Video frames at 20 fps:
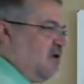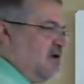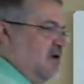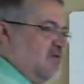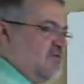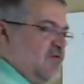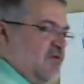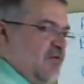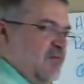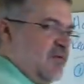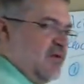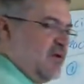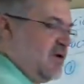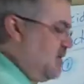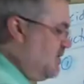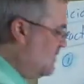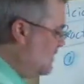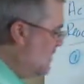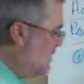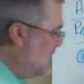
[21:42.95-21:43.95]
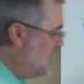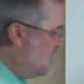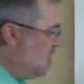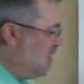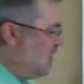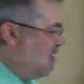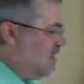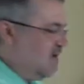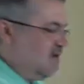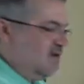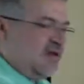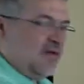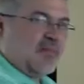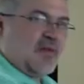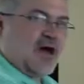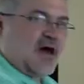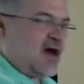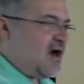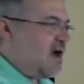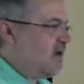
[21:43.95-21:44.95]
for what is in the
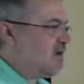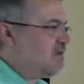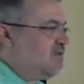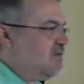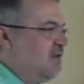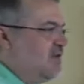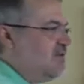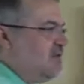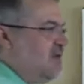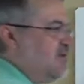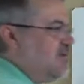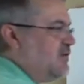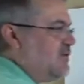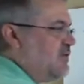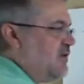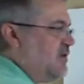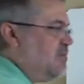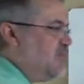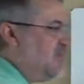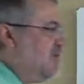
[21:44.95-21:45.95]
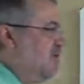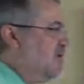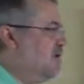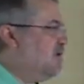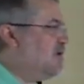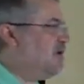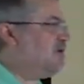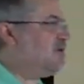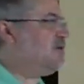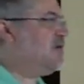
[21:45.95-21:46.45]
box. That's how simple it is.